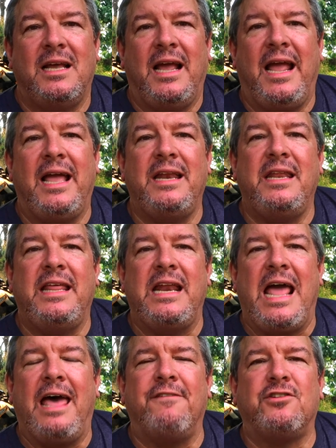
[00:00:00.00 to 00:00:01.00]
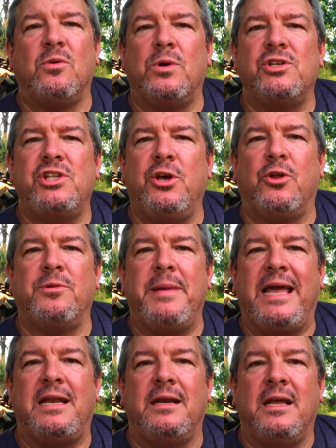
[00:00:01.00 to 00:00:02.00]
And then afterwards, the old
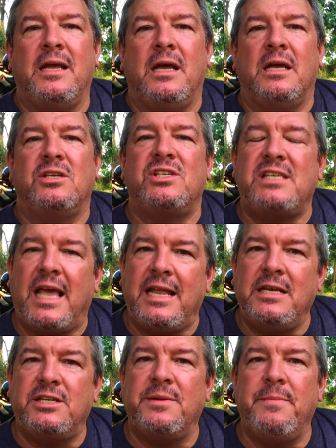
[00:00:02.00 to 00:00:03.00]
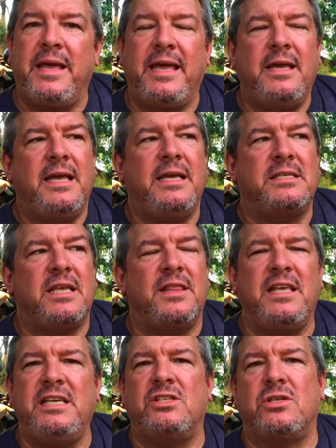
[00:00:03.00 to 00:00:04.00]
man said to me, he
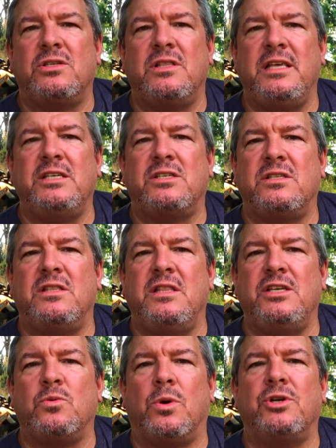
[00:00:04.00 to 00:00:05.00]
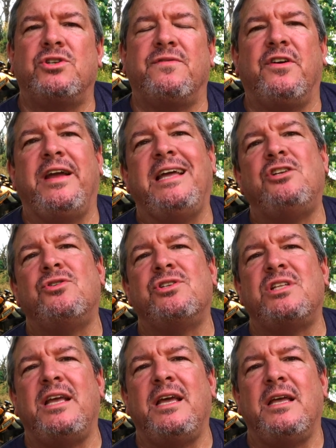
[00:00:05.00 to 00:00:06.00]
said, these words are very
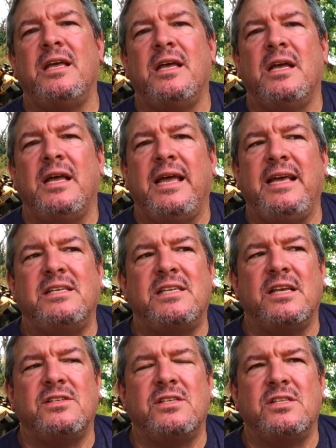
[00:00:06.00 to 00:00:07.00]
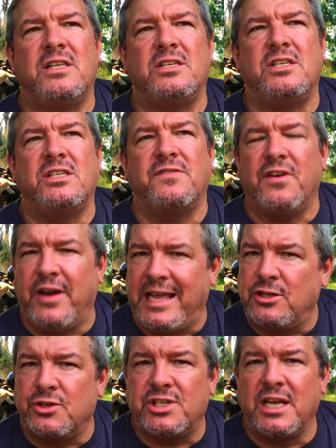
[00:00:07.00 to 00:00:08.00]
interesting. He says, this is a
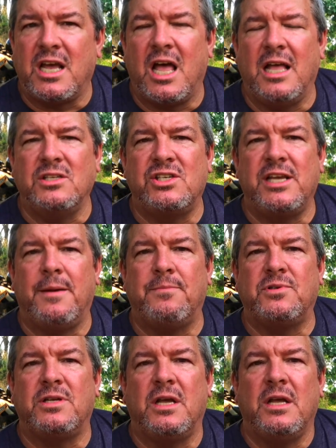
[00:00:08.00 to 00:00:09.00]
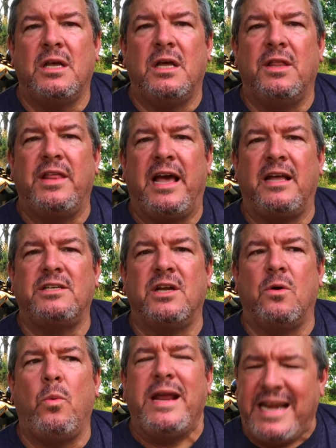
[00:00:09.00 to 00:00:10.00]
very interesting concept that
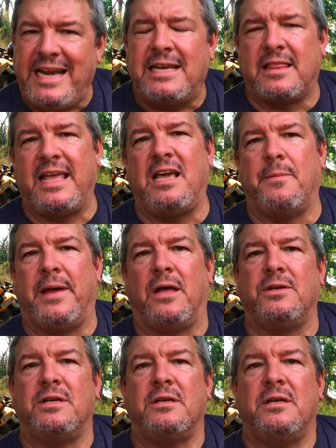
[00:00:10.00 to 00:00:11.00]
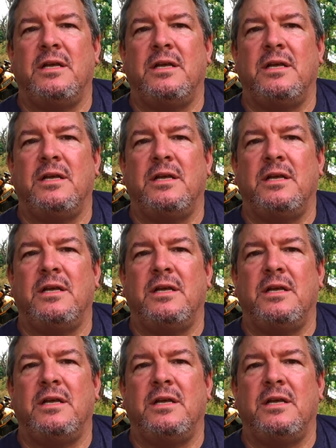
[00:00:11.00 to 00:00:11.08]
we need to think about.